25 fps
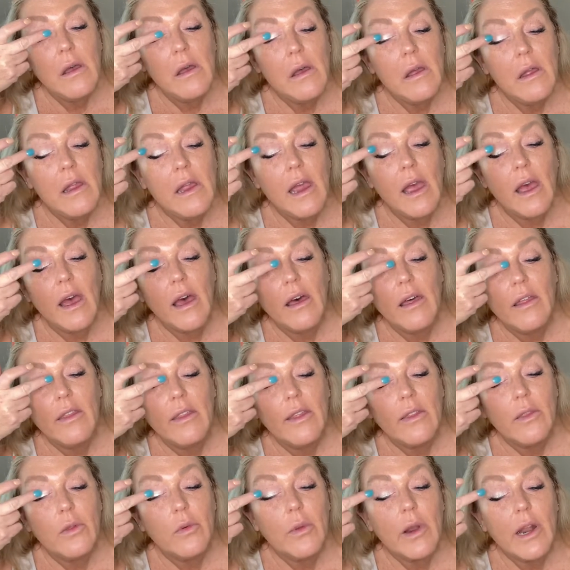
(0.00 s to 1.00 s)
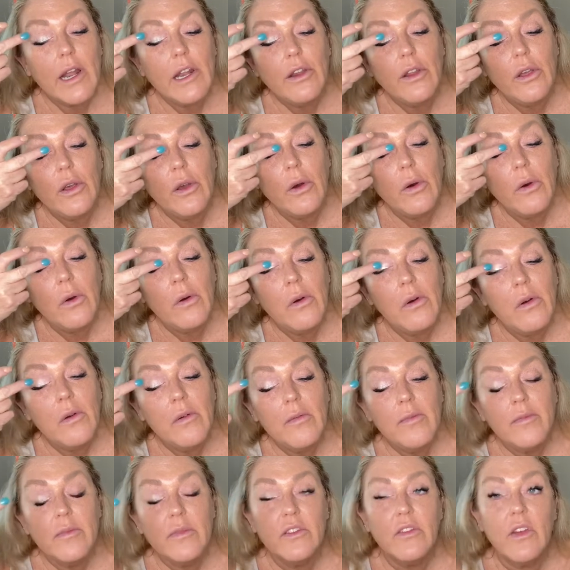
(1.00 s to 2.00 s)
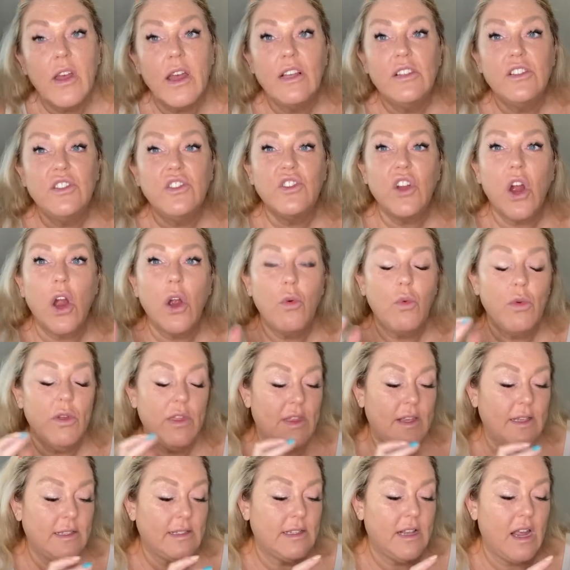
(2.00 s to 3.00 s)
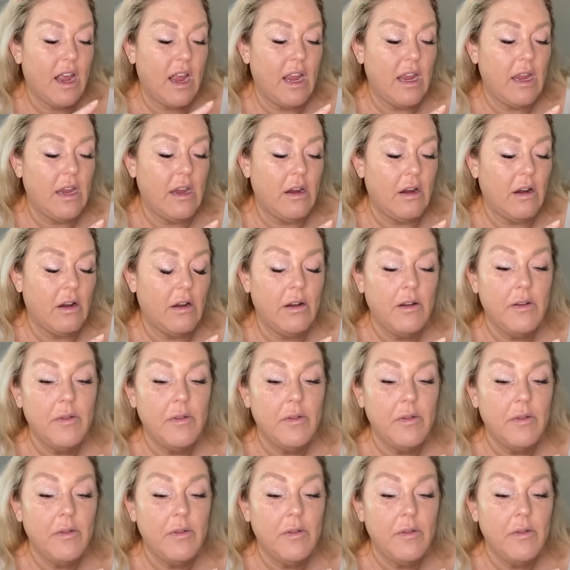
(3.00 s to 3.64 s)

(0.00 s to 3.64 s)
Yeah, that's what I do. So I start with this guy here.